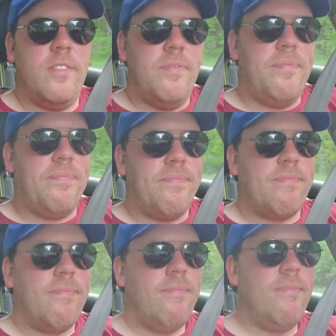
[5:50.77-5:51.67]

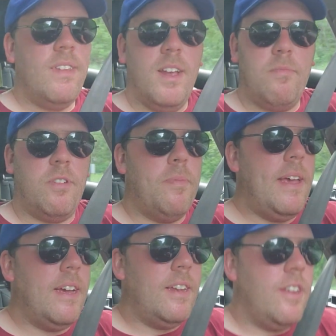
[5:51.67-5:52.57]
I'm just
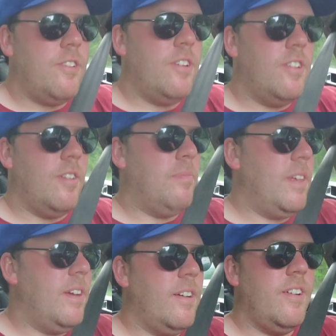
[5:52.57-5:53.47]
paying attention to
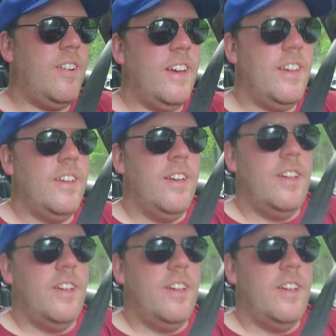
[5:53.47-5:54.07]
something here. Okay.